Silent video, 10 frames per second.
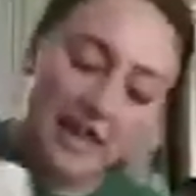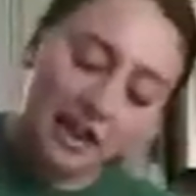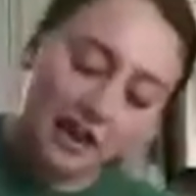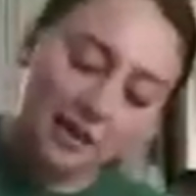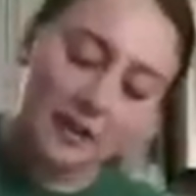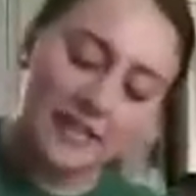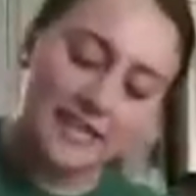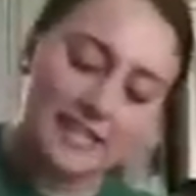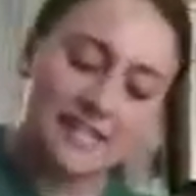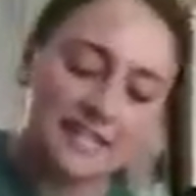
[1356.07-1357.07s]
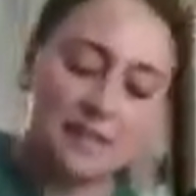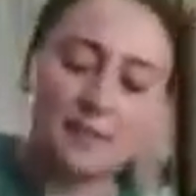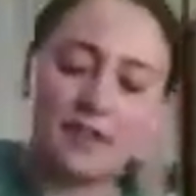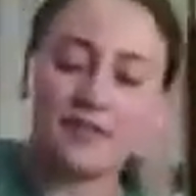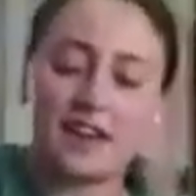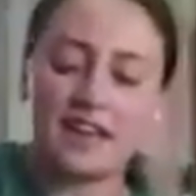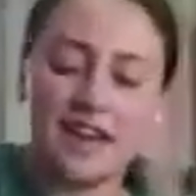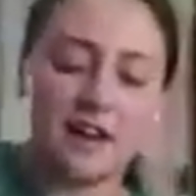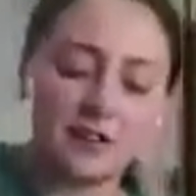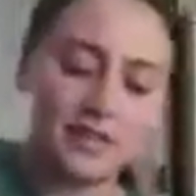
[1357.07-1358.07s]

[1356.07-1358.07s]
here, but he's sleeping right now.